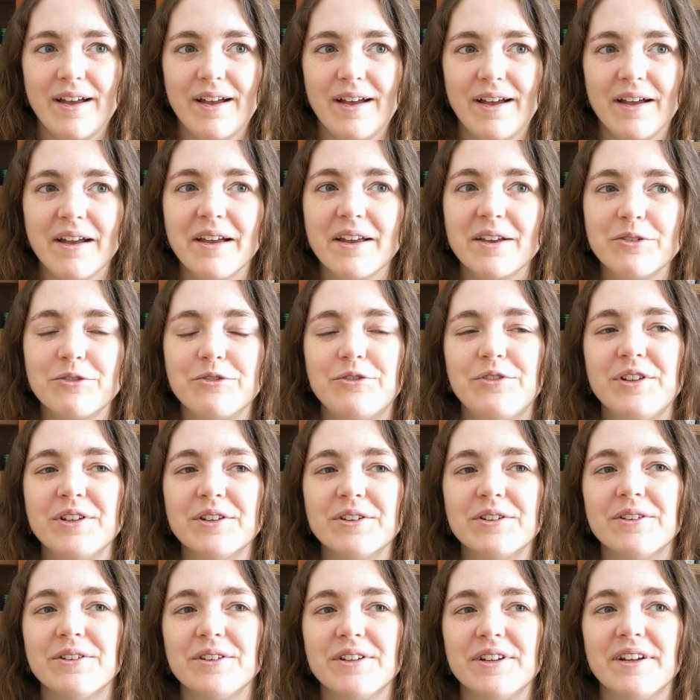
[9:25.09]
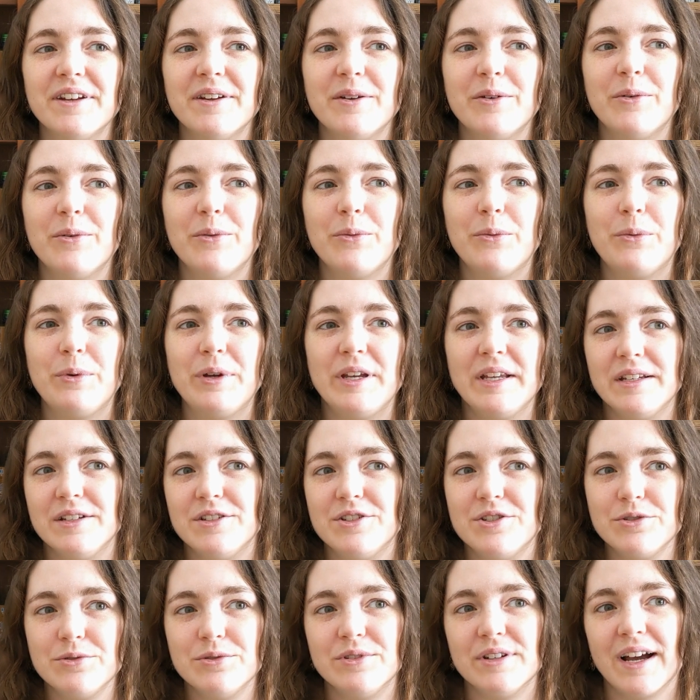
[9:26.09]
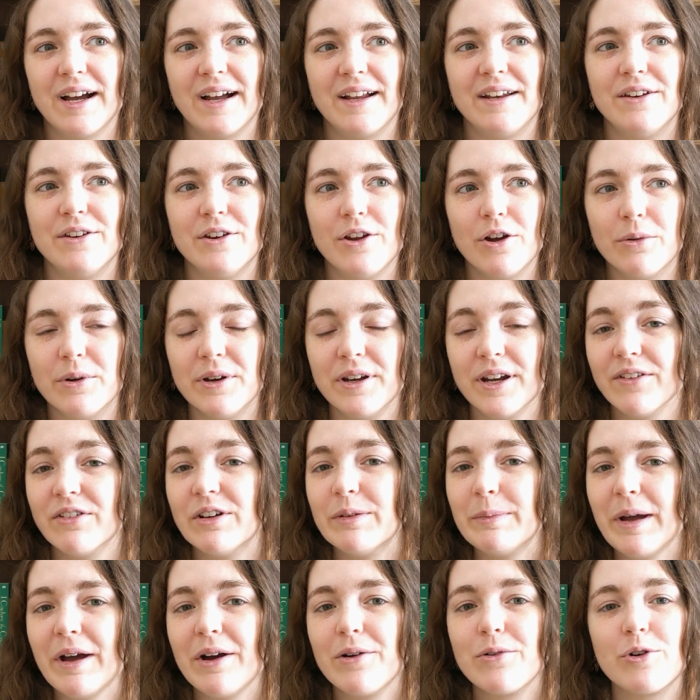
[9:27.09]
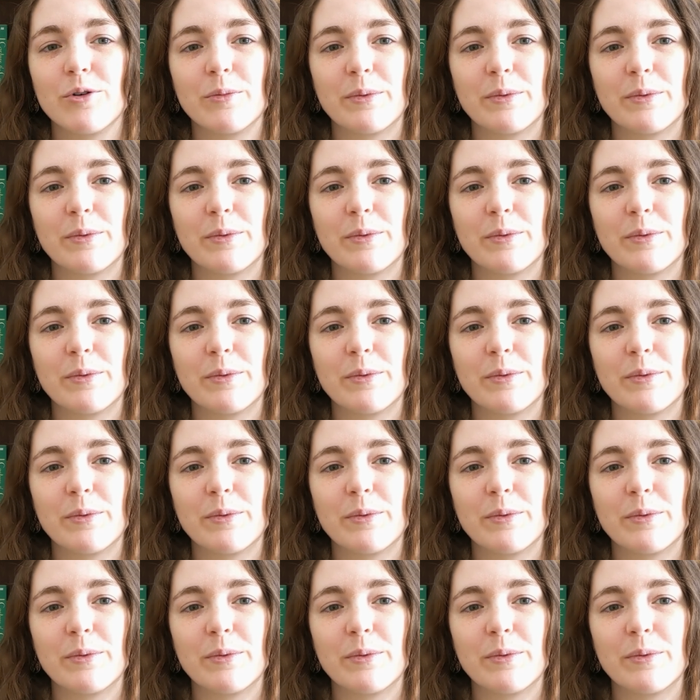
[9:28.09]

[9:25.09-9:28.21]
I feel we do not know enough about,